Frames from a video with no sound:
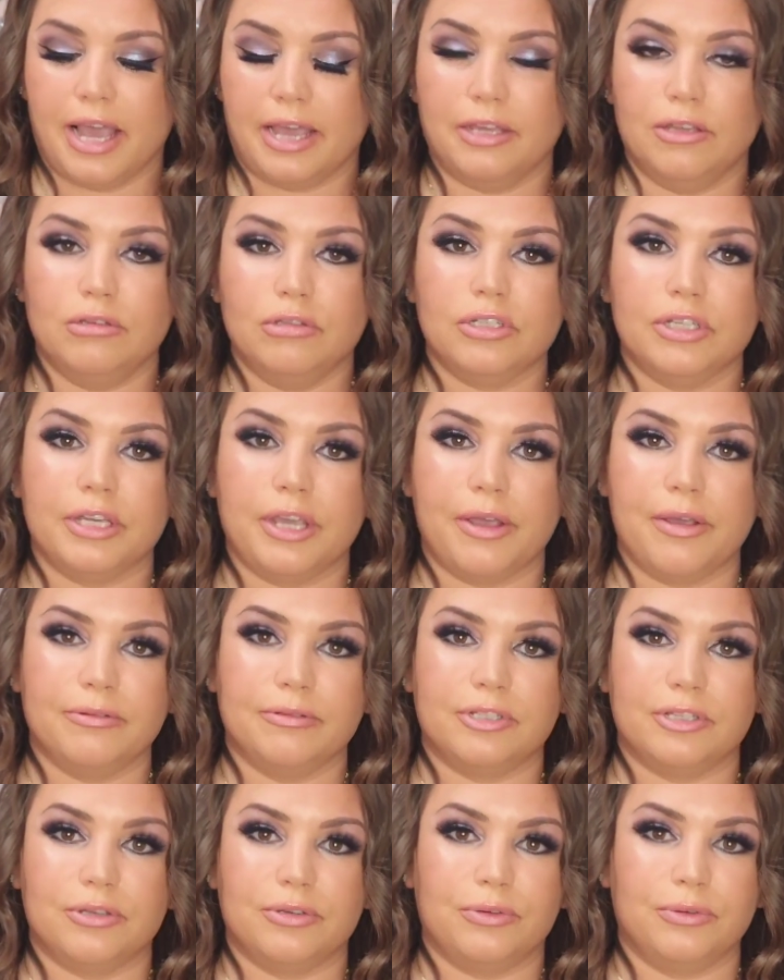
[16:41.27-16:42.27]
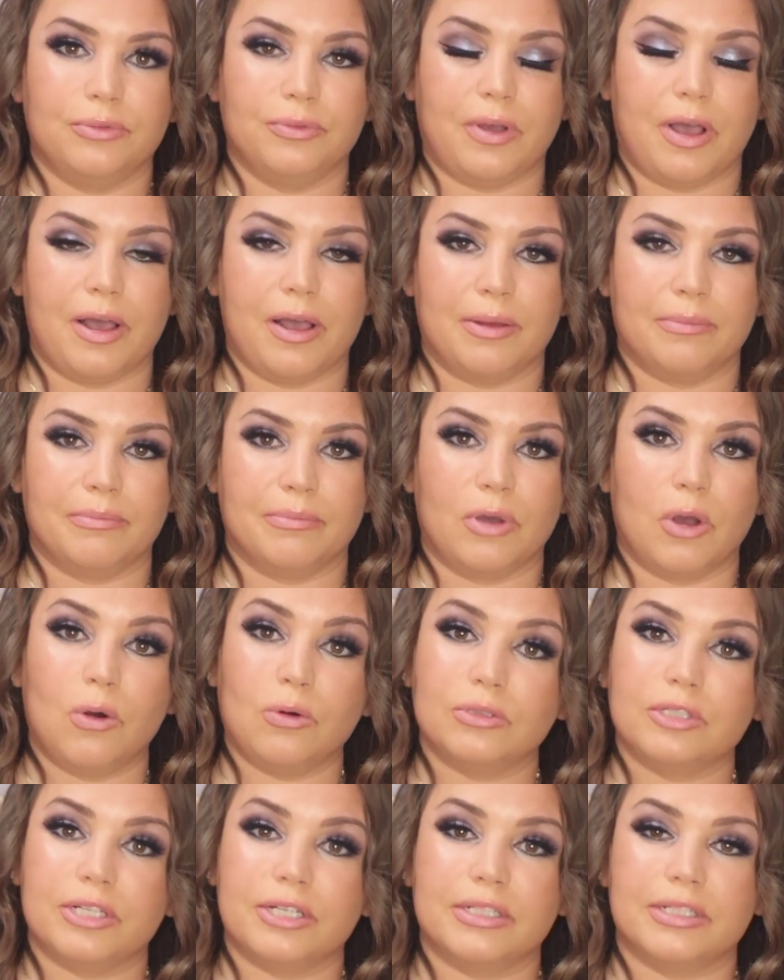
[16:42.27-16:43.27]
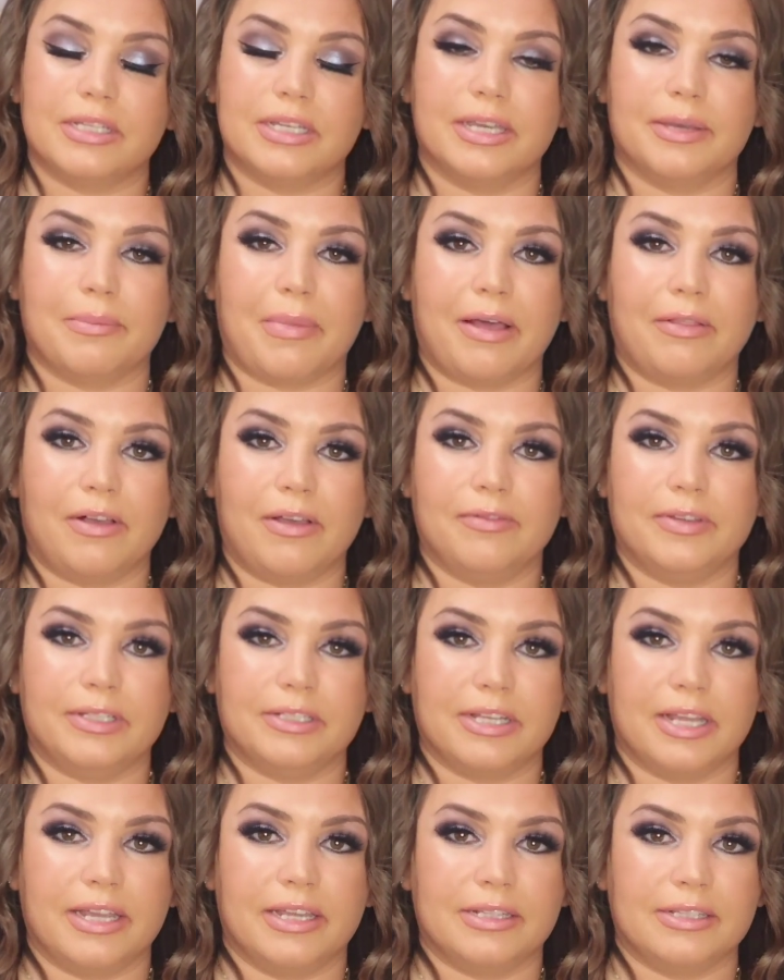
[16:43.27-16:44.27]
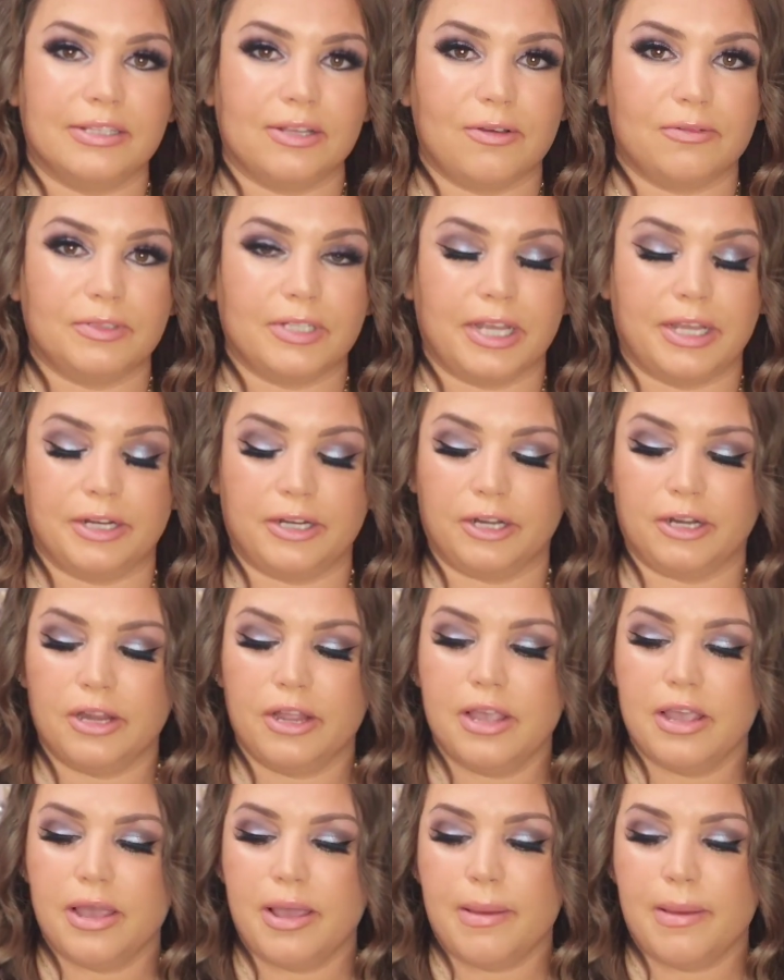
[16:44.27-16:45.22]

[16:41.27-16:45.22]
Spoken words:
I usually go to Ulta to get my Loving Tan self-tanner,